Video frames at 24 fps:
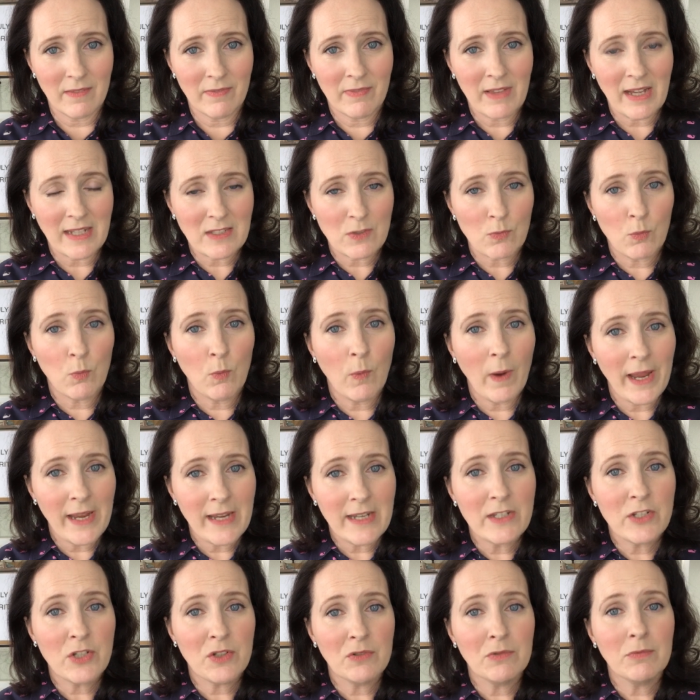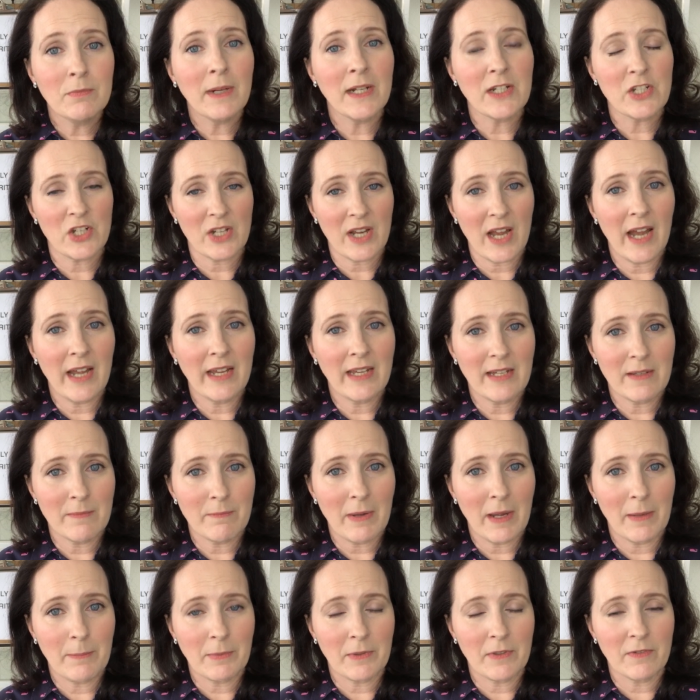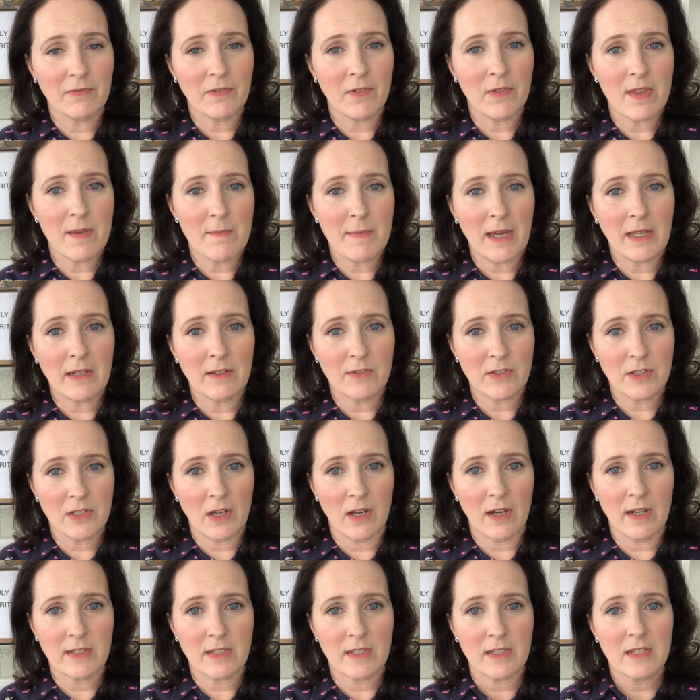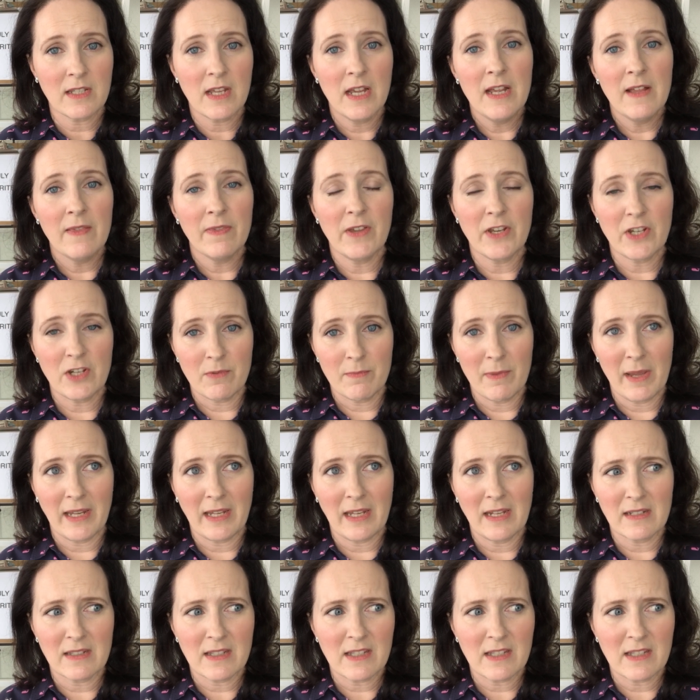That's way too much cayenne pepper for the amount of sauce that you're making.